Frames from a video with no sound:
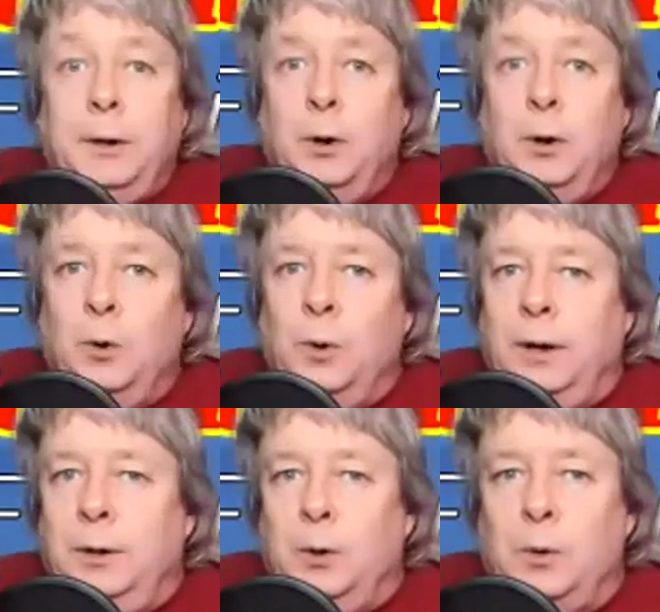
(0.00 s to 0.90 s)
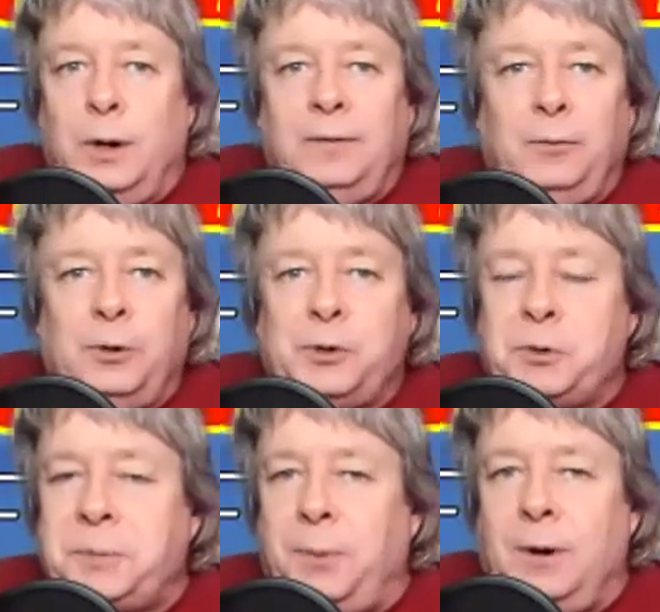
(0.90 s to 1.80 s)
no Air Force
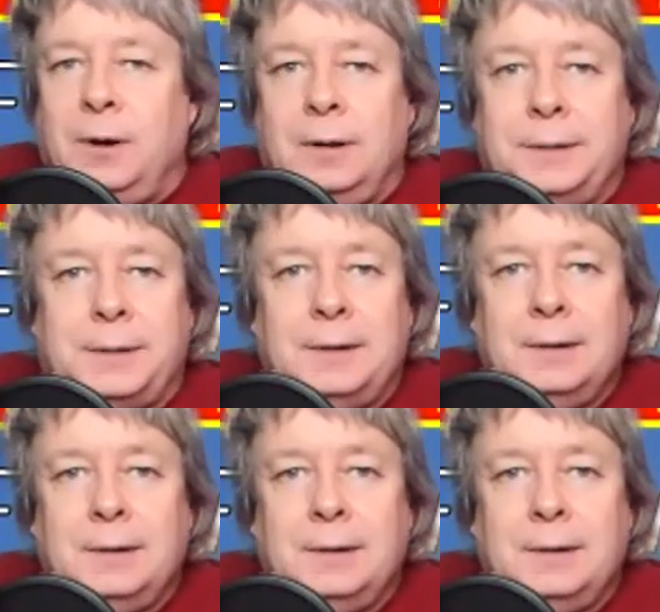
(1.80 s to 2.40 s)
response?